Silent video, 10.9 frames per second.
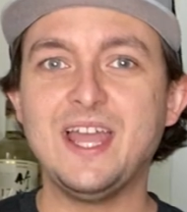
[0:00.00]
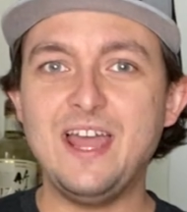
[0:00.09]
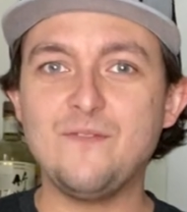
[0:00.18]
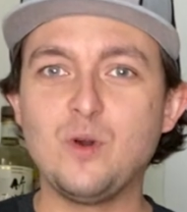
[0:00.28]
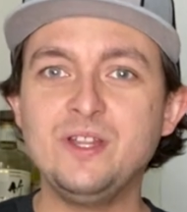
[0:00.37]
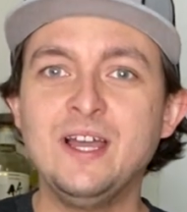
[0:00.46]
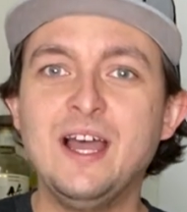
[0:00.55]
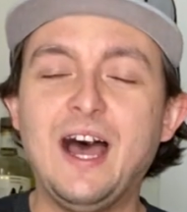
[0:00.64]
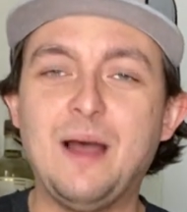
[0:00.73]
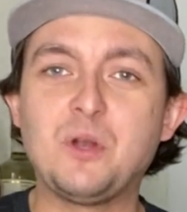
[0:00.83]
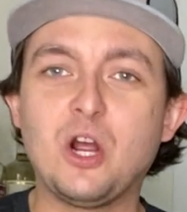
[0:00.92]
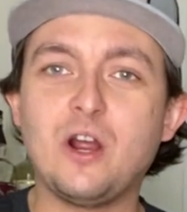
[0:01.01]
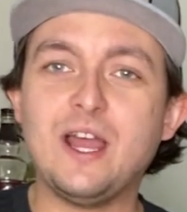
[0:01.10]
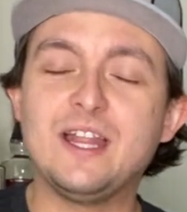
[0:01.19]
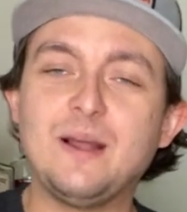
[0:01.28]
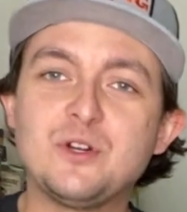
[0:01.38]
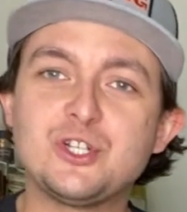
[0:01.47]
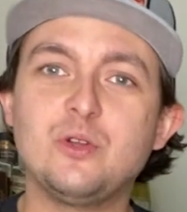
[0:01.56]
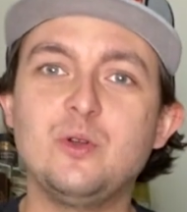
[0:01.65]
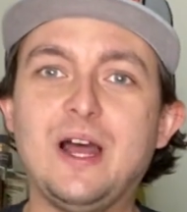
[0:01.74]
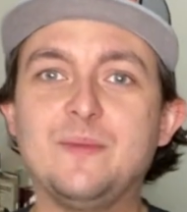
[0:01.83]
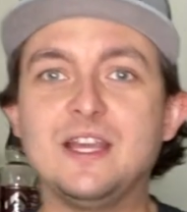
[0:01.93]
Hey everyone, I'm Kirk and I'm going to show
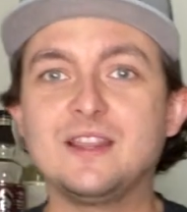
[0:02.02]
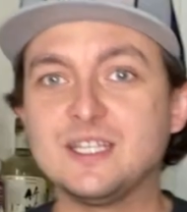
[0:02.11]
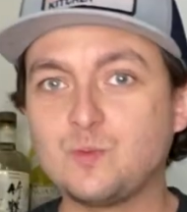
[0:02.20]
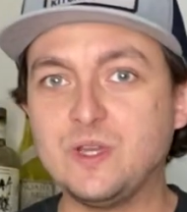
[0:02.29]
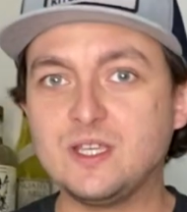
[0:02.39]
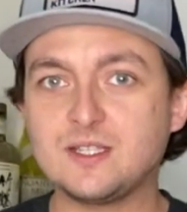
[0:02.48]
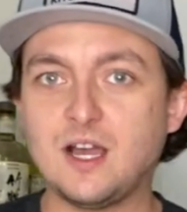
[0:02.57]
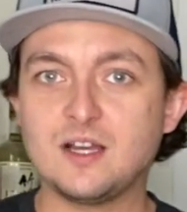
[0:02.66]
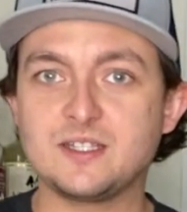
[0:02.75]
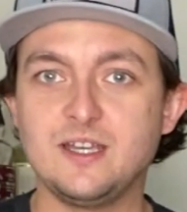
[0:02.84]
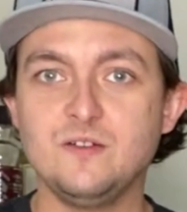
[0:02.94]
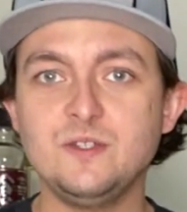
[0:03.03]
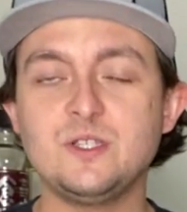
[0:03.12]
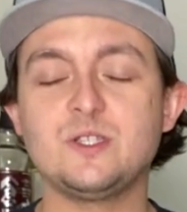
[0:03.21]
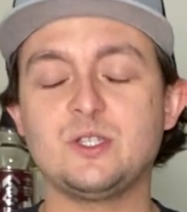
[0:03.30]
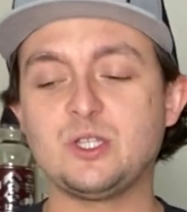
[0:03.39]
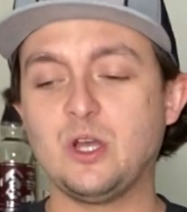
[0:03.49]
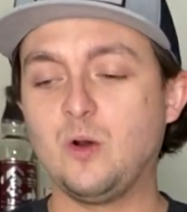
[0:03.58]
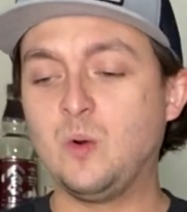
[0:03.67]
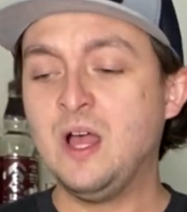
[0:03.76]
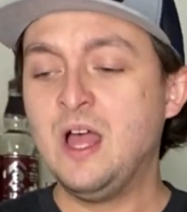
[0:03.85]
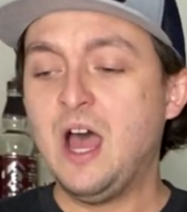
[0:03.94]
you how to make this week's cocktails.
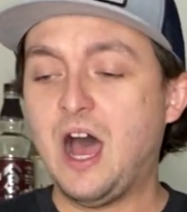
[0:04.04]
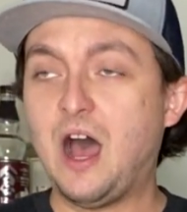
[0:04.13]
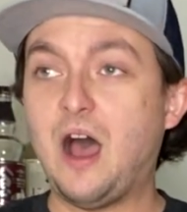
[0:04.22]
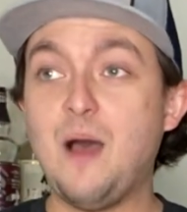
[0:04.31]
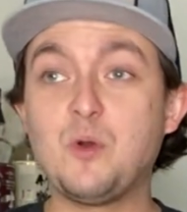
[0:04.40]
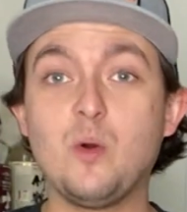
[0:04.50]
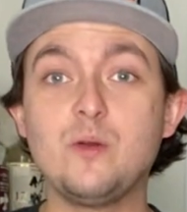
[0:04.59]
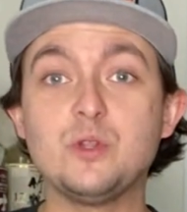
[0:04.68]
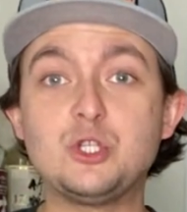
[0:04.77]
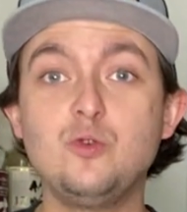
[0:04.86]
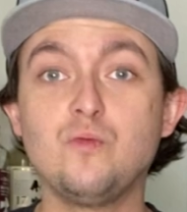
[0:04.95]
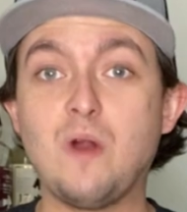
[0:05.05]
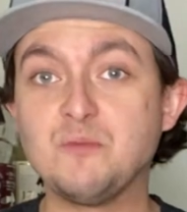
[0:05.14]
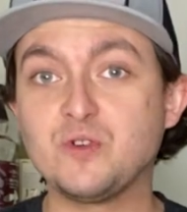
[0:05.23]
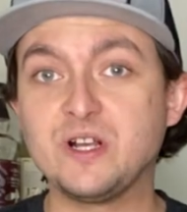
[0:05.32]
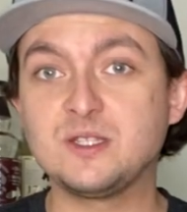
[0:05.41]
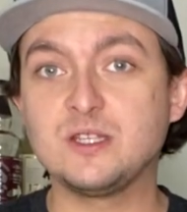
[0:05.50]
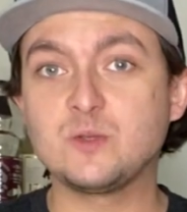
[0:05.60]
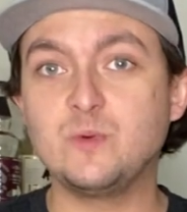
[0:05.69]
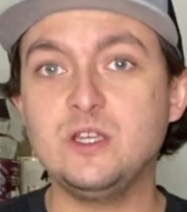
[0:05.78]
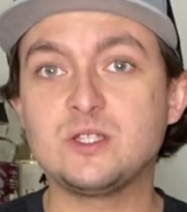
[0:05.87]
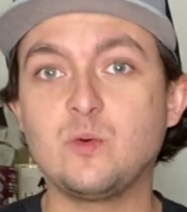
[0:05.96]
So I'm going with two rum drinks this
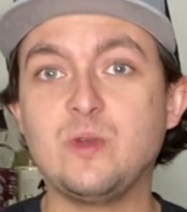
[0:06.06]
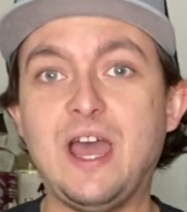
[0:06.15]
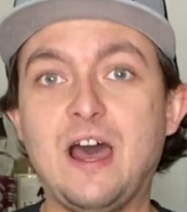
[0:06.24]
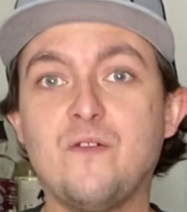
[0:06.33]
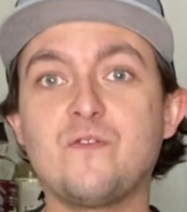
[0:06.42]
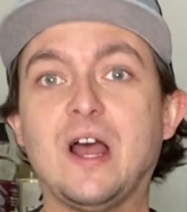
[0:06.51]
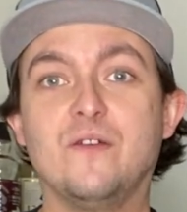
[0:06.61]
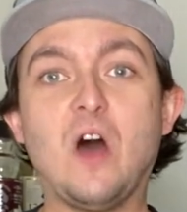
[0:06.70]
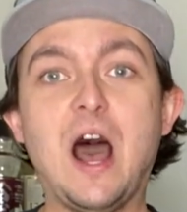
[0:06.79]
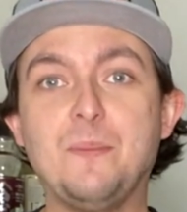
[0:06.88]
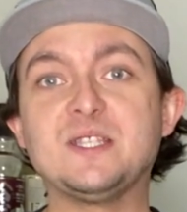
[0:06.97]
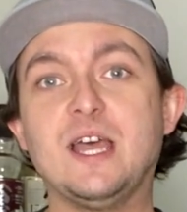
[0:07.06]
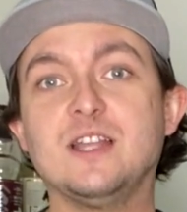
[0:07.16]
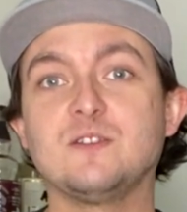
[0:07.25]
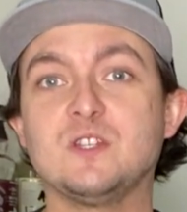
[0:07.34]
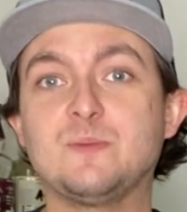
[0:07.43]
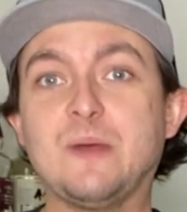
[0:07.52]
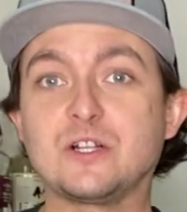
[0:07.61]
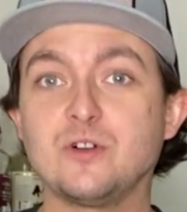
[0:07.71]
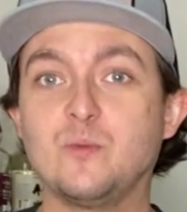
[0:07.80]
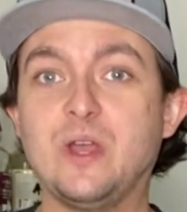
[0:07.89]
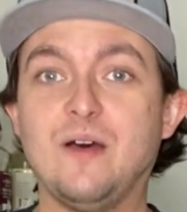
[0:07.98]
week. So we have kind of opposite ends of the
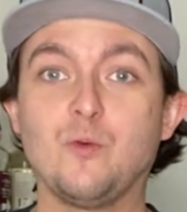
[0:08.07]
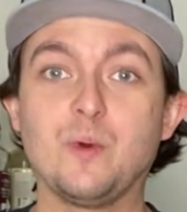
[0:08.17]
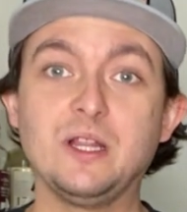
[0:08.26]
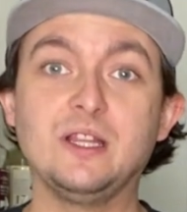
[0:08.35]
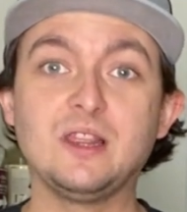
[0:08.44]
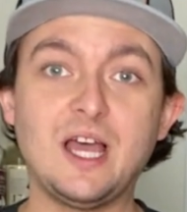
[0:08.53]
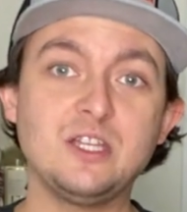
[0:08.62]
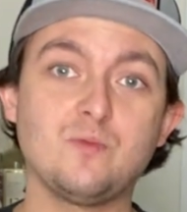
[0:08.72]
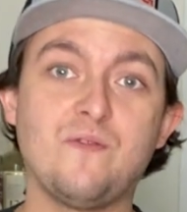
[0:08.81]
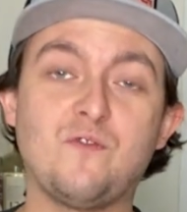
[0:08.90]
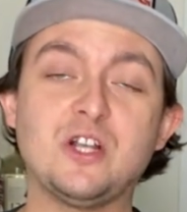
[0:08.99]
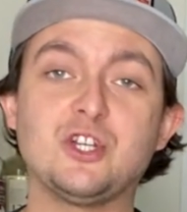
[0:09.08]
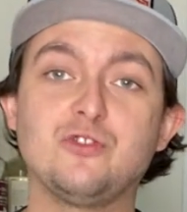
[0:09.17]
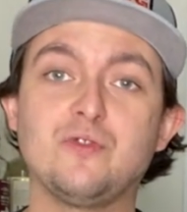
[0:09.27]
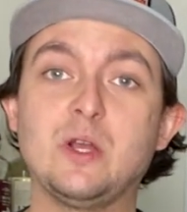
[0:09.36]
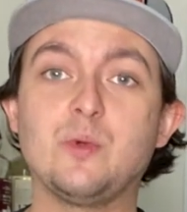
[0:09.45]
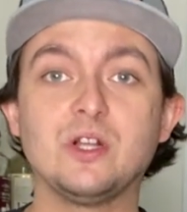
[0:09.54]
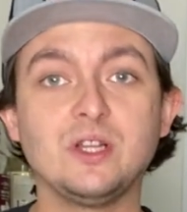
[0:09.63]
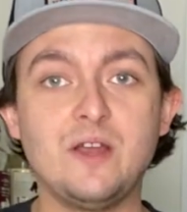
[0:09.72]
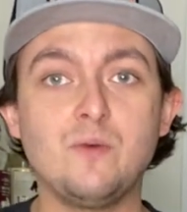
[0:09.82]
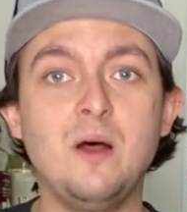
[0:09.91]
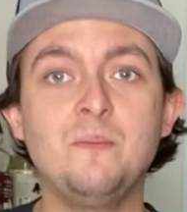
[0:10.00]
spectrum. We have a really light, refreshing drink with a
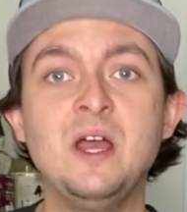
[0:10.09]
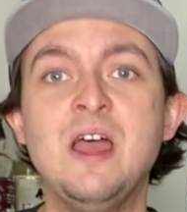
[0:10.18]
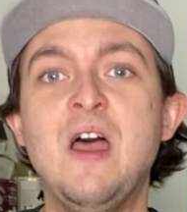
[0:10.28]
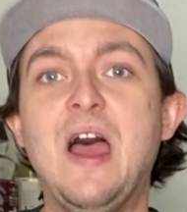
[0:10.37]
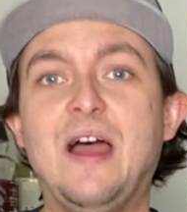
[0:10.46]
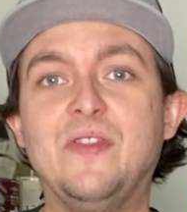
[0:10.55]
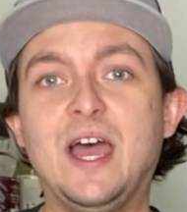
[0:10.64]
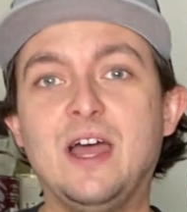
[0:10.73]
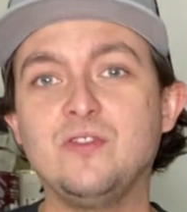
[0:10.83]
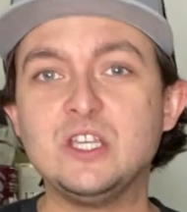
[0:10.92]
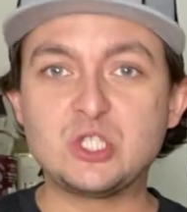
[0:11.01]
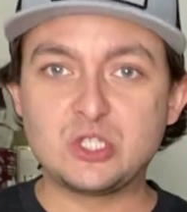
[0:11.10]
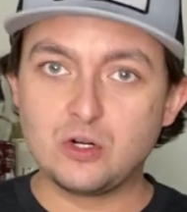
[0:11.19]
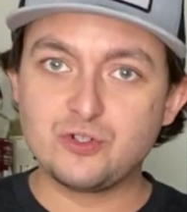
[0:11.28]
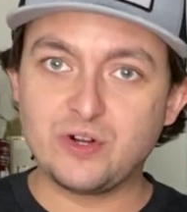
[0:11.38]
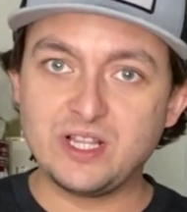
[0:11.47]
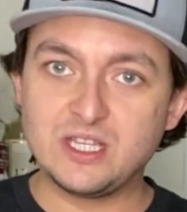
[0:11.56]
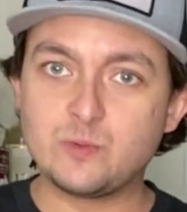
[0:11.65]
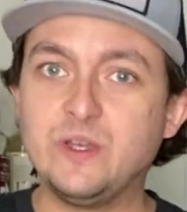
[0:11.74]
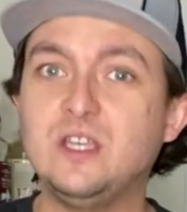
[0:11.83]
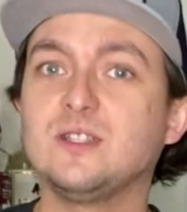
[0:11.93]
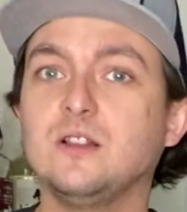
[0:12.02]
light rum. And then the stirred drink this
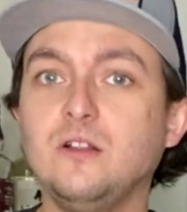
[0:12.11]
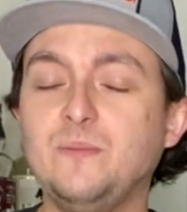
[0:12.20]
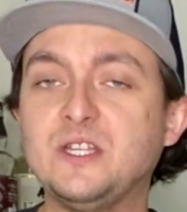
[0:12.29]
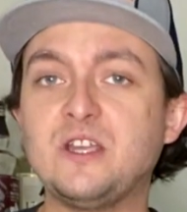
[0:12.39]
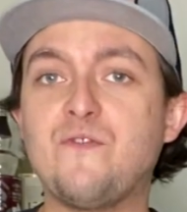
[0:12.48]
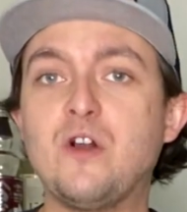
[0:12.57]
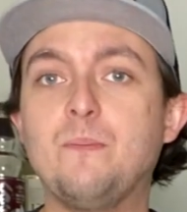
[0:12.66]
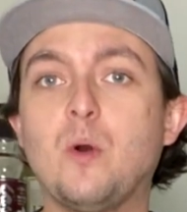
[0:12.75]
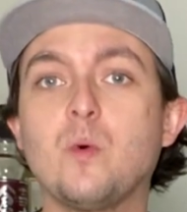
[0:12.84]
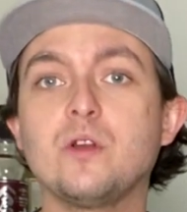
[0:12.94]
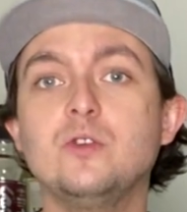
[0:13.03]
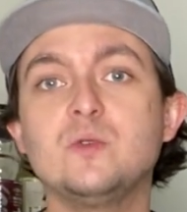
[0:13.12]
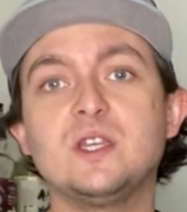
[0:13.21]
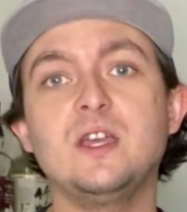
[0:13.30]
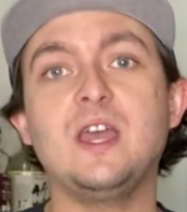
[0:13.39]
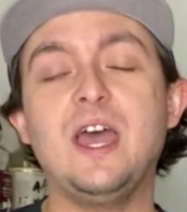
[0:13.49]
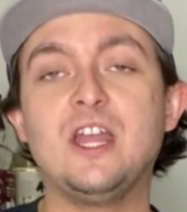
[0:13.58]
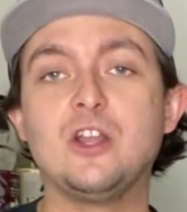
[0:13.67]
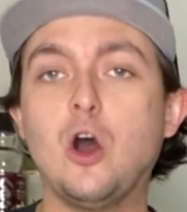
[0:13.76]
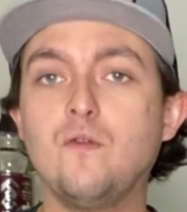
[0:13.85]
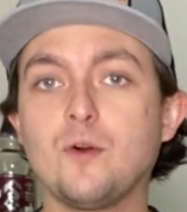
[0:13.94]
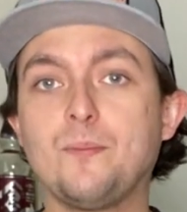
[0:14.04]
week is a little bit different, but we're using an
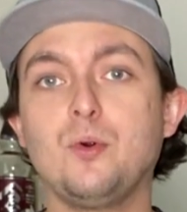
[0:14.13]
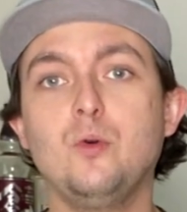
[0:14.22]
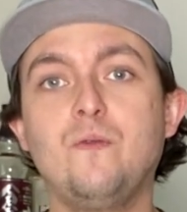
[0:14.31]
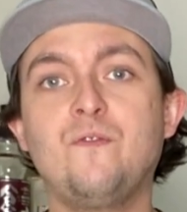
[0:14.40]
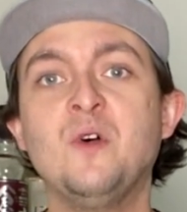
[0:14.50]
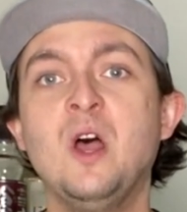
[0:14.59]
overproof,